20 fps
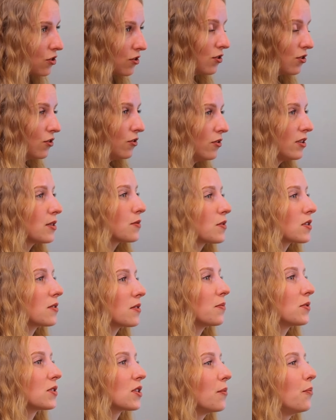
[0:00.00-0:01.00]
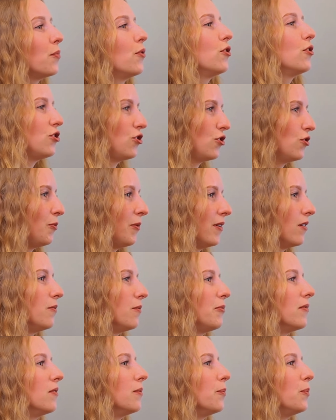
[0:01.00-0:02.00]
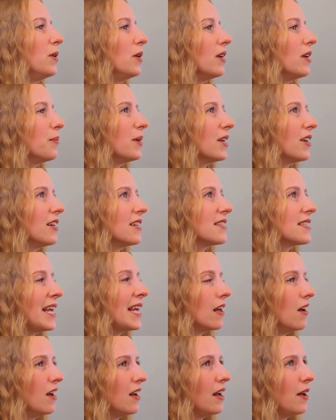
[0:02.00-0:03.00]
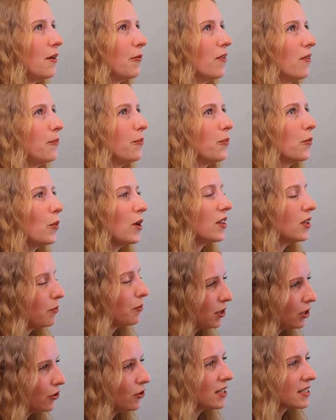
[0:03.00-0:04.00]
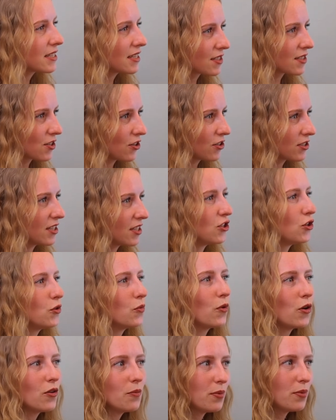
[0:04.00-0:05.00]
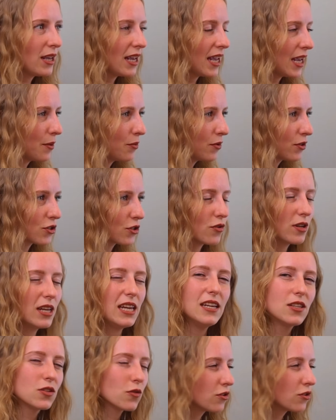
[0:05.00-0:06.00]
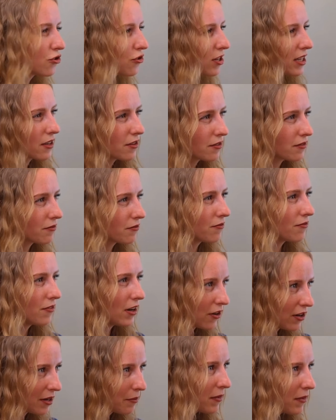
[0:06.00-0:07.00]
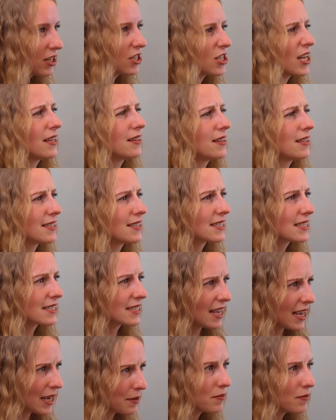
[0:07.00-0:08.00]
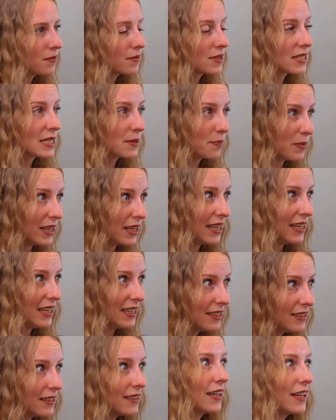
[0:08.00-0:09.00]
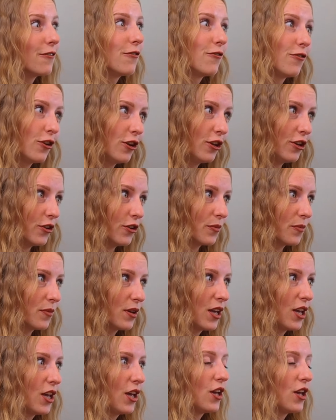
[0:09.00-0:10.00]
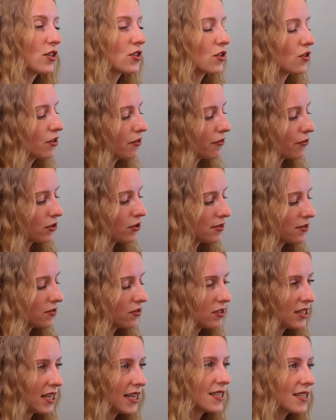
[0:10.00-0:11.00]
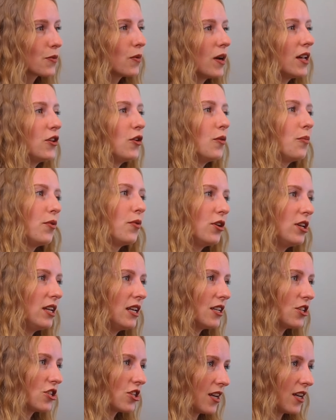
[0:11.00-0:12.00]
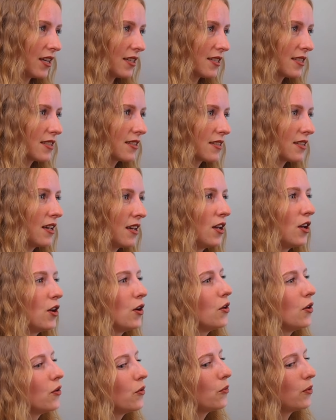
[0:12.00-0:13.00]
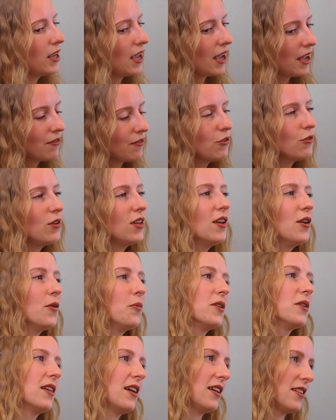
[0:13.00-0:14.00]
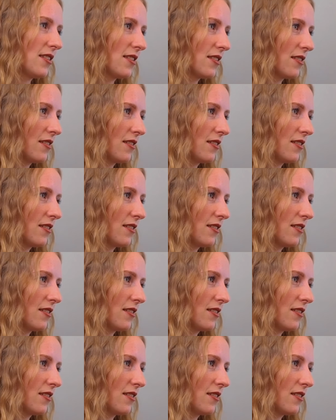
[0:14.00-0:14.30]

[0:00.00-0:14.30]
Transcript: to do is support you, because when the balloon is inserted, you won't be able to eat or drink very much at the same speed and volume. So the first few days while your body adjusts, we have you here with us.